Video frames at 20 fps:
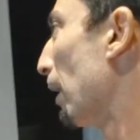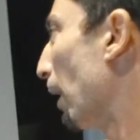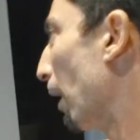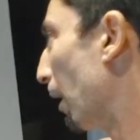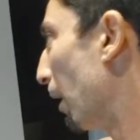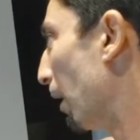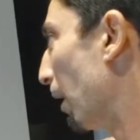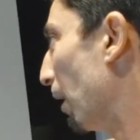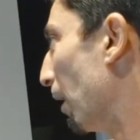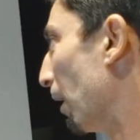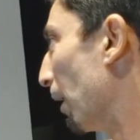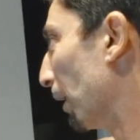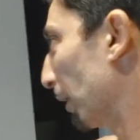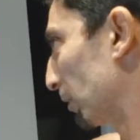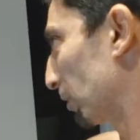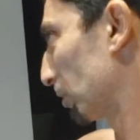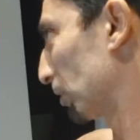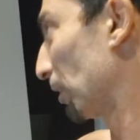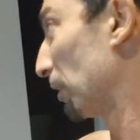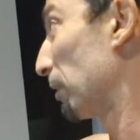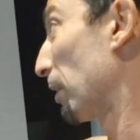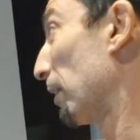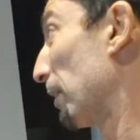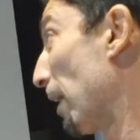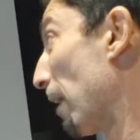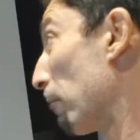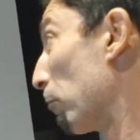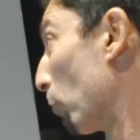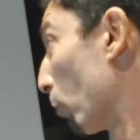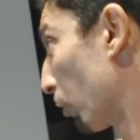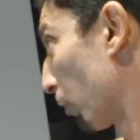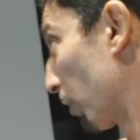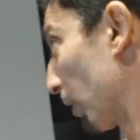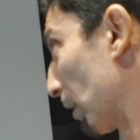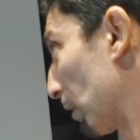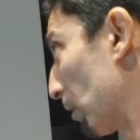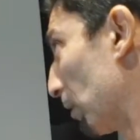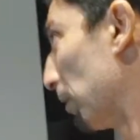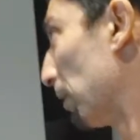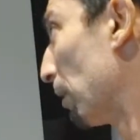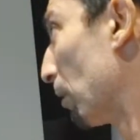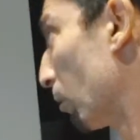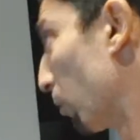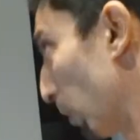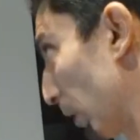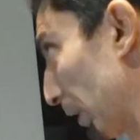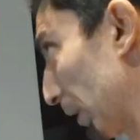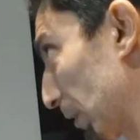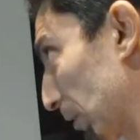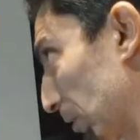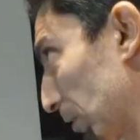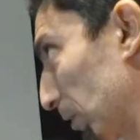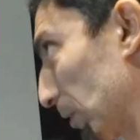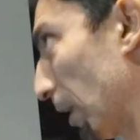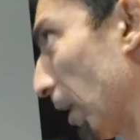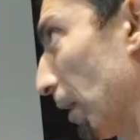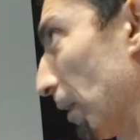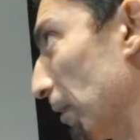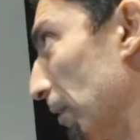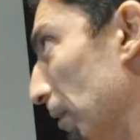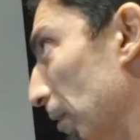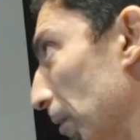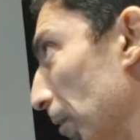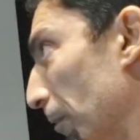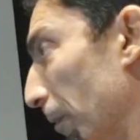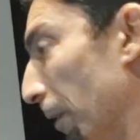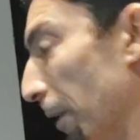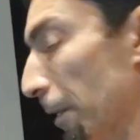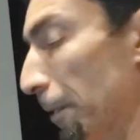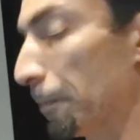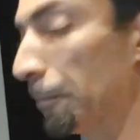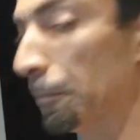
uh, exercise that have more than one exercise. Right. Well,